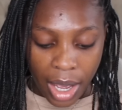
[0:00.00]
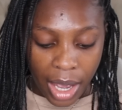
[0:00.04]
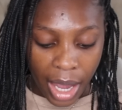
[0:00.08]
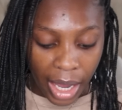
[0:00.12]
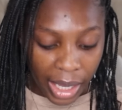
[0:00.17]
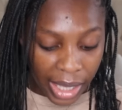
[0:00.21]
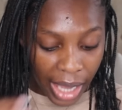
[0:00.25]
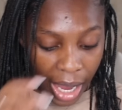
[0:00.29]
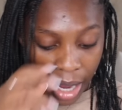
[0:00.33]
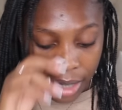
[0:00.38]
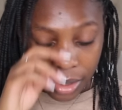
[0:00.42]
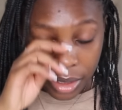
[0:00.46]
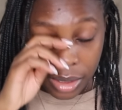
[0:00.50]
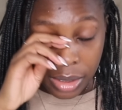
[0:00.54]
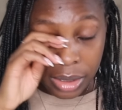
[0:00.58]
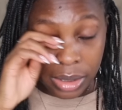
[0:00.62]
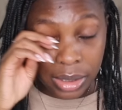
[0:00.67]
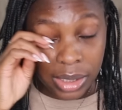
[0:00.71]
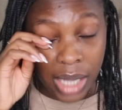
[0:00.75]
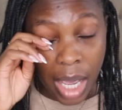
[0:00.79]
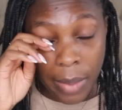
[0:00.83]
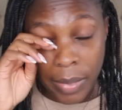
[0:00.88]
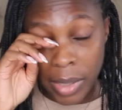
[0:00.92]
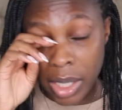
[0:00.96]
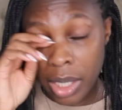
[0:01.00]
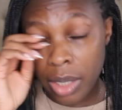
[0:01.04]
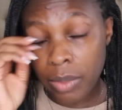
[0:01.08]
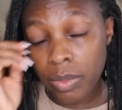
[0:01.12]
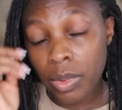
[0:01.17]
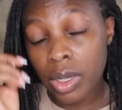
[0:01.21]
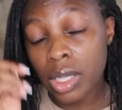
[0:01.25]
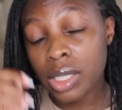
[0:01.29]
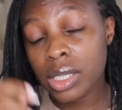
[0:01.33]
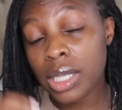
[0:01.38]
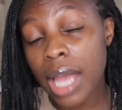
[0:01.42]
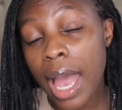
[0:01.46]
Again, Demi
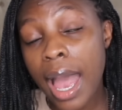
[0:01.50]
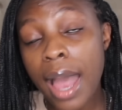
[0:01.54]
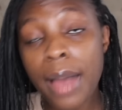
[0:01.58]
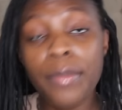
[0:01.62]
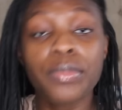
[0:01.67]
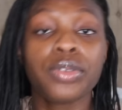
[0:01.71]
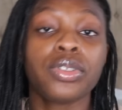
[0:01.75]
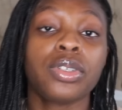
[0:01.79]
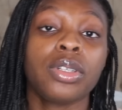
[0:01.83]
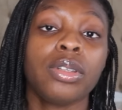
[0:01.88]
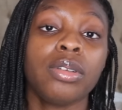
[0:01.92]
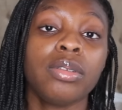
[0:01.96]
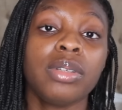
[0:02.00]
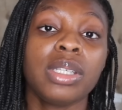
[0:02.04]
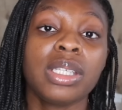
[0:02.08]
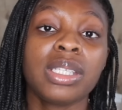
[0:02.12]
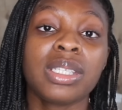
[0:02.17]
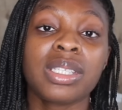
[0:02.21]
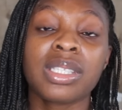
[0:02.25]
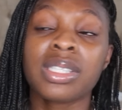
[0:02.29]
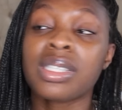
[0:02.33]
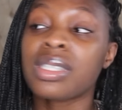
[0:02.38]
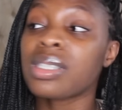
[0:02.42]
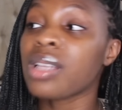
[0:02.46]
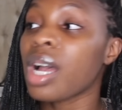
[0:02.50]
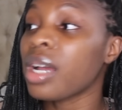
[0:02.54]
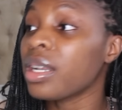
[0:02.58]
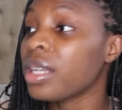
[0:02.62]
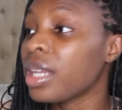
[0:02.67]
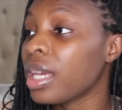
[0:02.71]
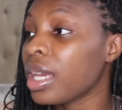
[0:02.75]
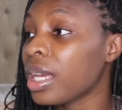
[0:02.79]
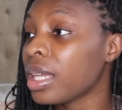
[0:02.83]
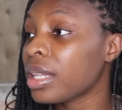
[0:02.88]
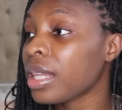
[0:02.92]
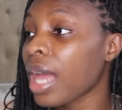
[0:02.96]
was absolutely
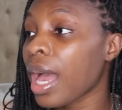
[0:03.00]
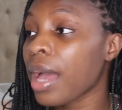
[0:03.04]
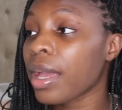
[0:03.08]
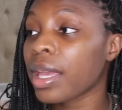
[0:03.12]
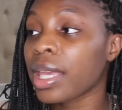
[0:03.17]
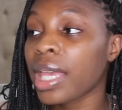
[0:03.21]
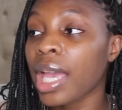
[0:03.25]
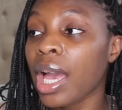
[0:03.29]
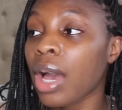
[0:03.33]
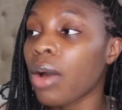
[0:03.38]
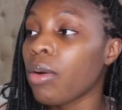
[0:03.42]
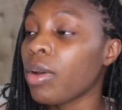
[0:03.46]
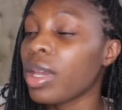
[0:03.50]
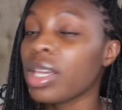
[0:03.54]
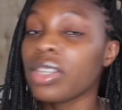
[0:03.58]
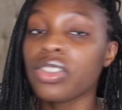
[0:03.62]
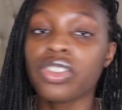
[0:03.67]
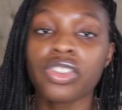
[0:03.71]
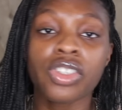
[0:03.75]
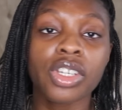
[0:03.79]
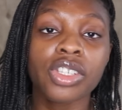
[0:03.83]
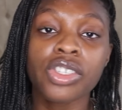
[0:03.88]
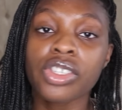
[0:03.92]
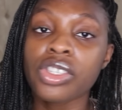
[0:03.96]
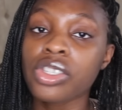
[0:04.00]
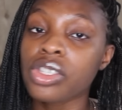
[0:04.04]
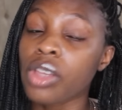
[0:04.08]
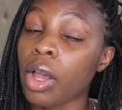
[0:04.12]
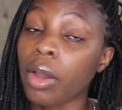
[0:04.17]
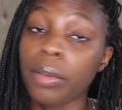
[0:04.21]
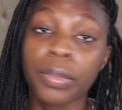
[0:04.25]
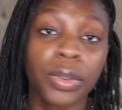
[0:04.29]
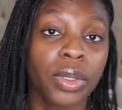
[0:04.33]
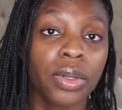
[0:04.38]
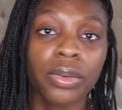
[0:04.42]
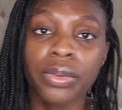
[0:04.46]
stunning. That girl is just
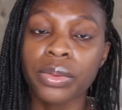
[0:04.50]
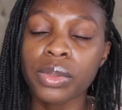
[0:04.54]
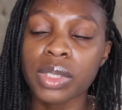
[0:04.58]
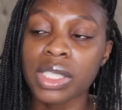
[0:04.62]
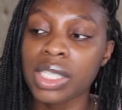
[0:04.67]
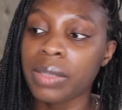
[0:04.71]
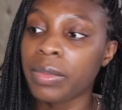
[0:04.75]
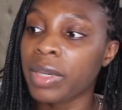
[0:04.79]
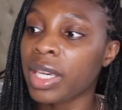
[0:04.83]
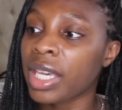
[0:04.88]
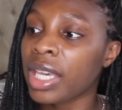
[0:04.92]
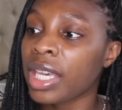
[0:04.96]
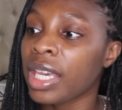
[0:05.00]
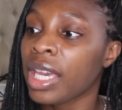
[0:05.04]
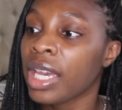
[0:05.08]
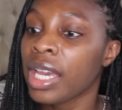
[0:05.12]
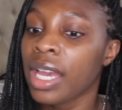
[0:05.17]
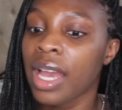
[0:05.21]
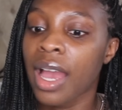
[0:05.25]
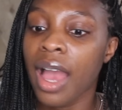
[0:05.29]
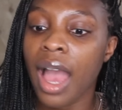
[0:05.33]
so beautiful to me.